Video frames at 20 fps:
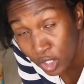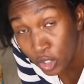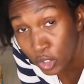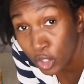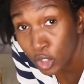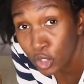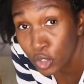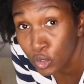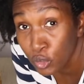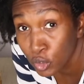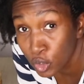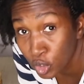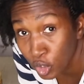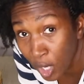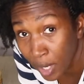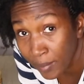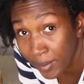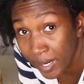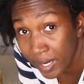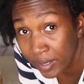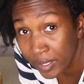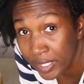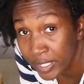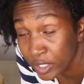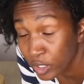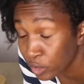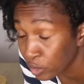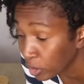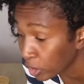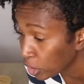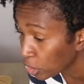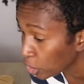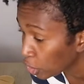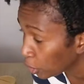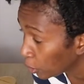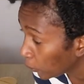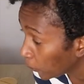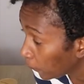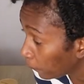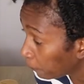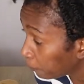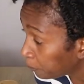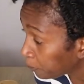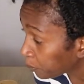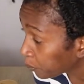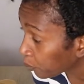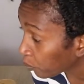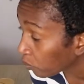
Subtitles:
You can do strawberries, you can do